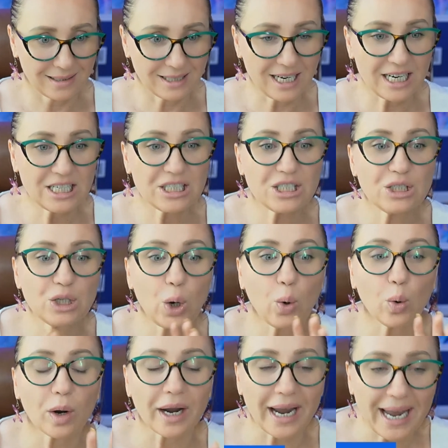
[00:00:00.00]
There is
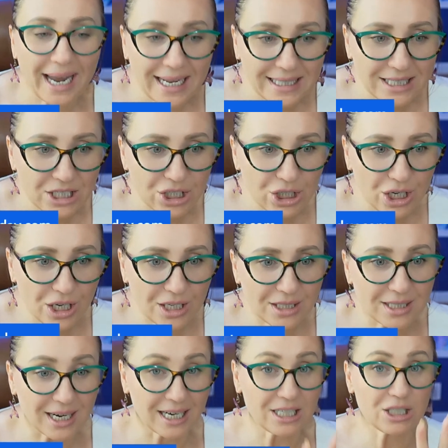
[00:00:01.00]
no rate
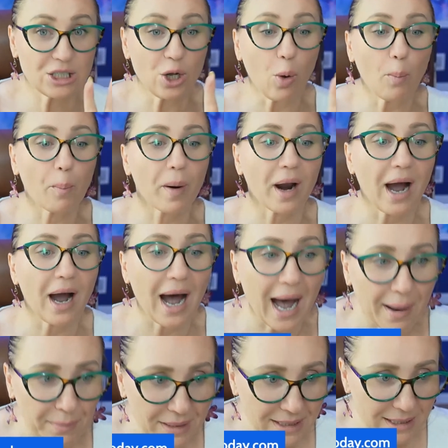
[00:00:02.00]
sheet, there is no
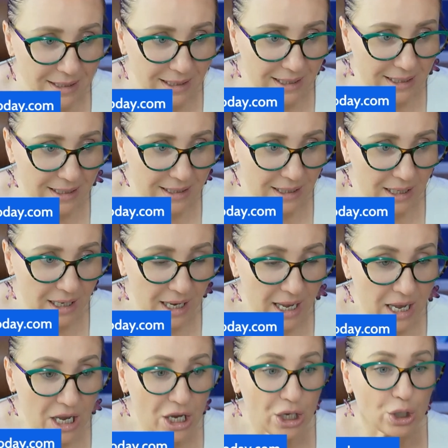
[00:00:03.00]
promises.
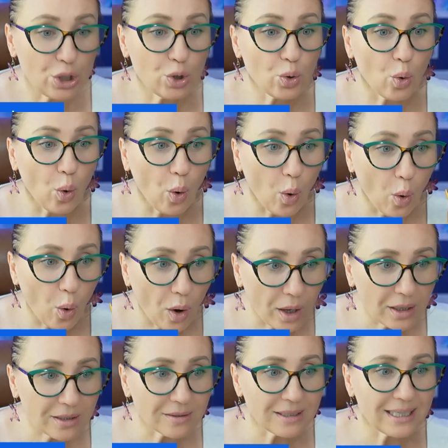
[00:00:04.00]
You
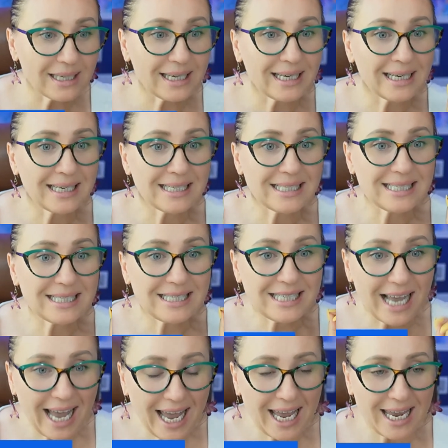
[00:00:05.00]
only
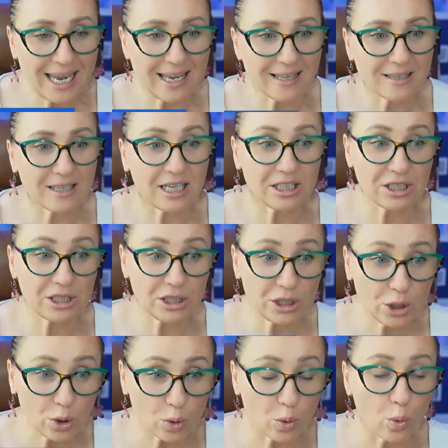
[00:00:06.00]
saying that
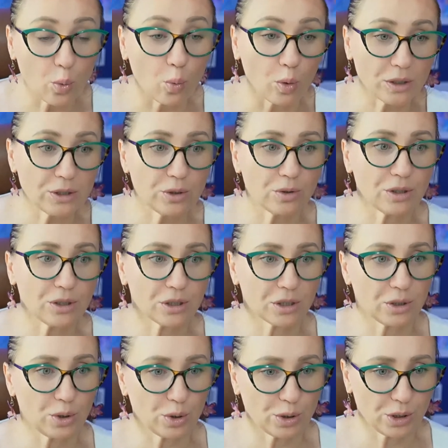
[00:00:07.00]
you want to
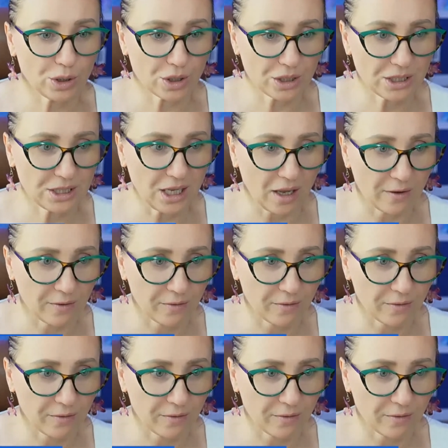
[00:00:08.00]
introduce yourself.